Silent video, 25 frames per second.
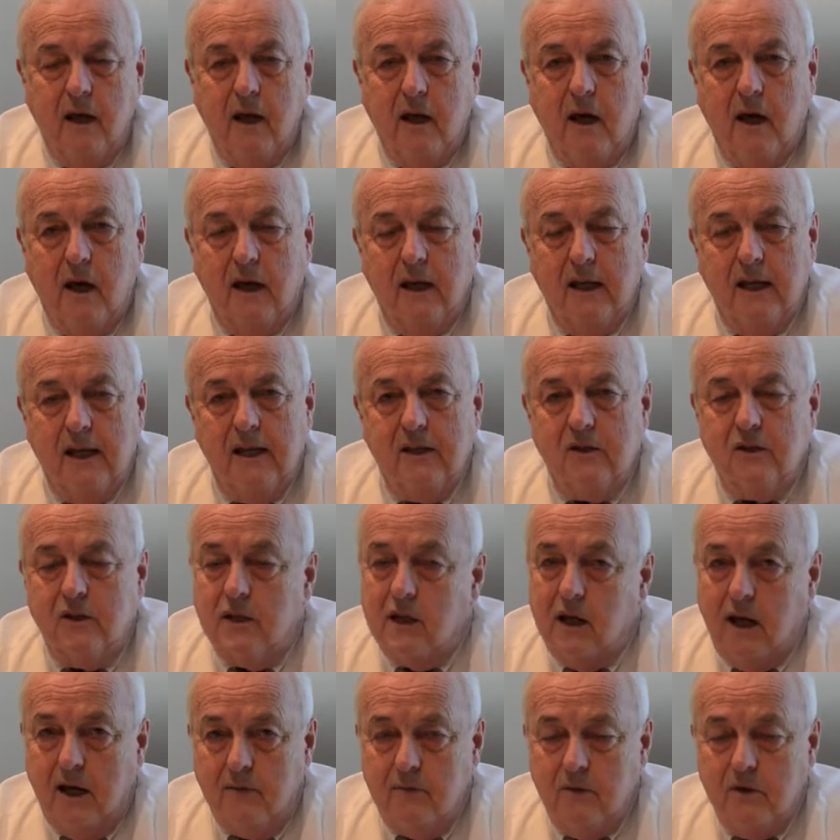unless
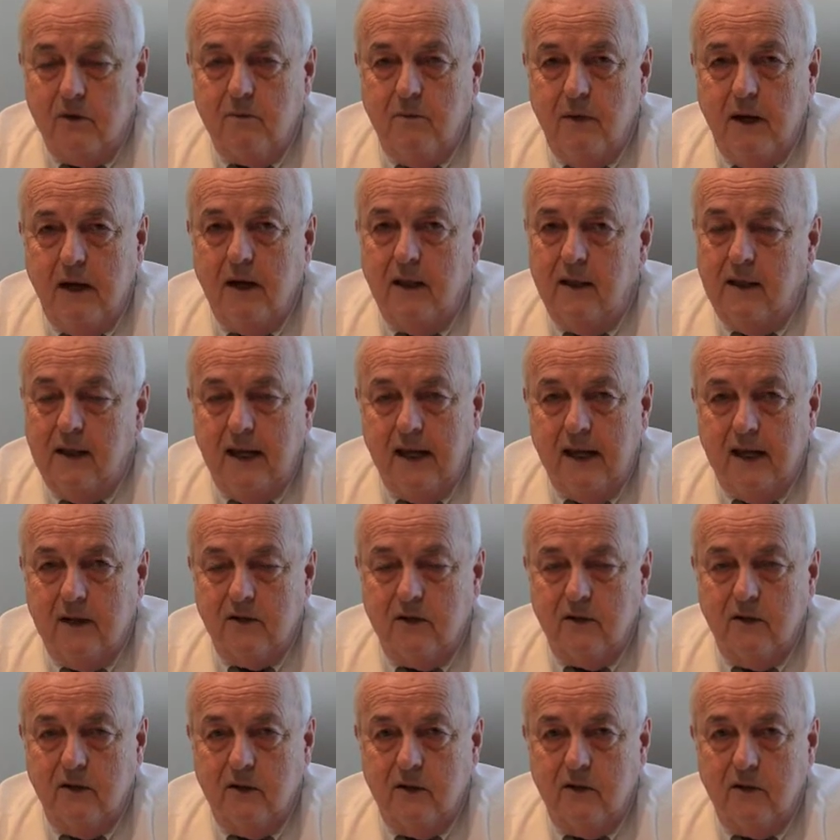time is made of the
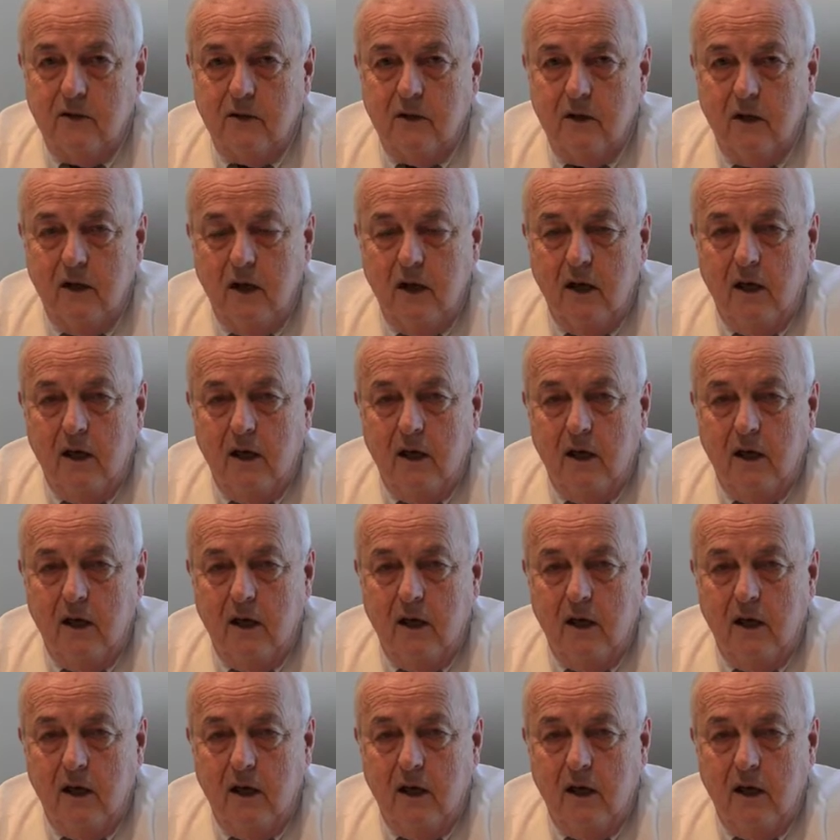essence.